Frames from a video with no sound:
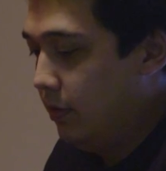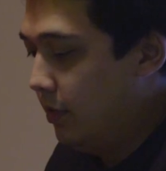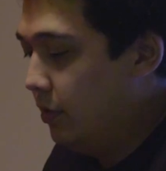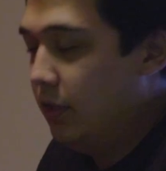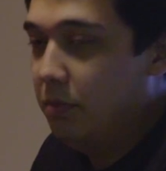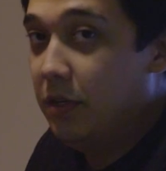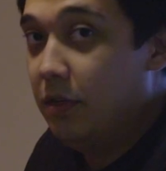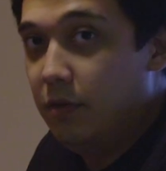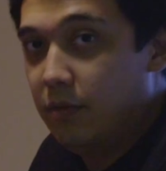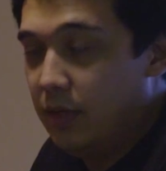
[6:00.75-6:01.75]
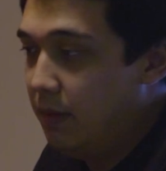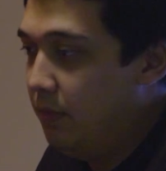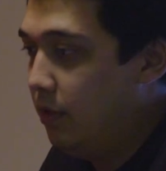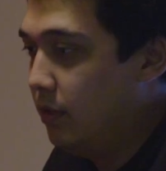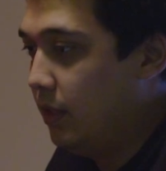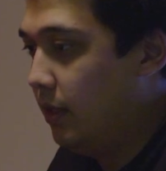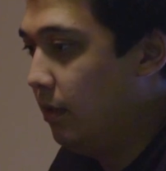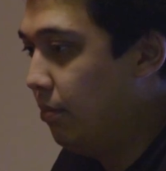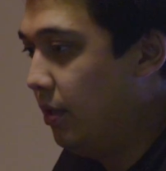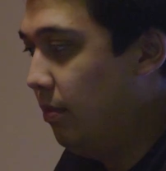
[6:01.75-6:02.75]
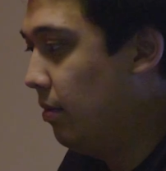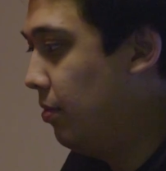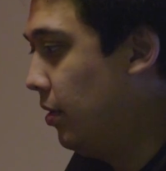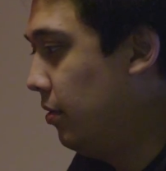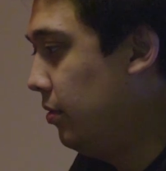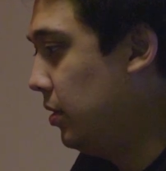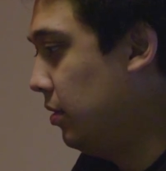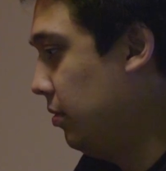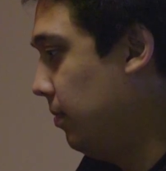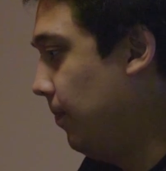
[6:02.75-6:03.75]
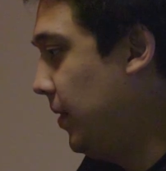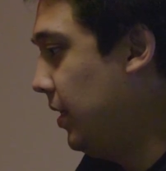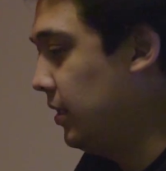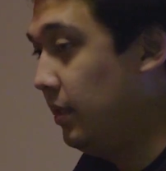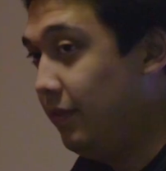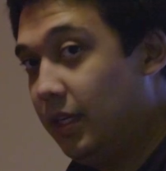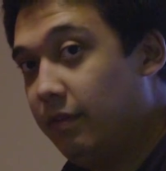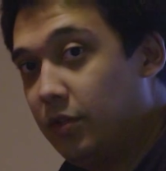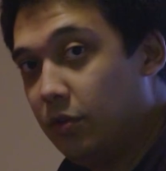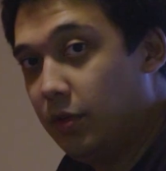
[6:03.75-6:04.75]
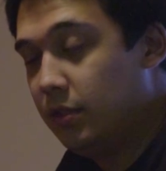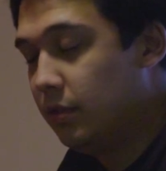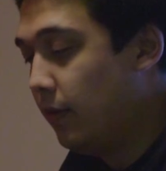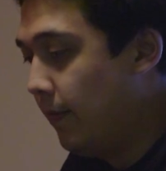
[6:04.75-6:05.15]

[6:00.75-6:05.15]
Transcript: the G P U when I'm using Premiere Pro, so it doesn't even give a choice.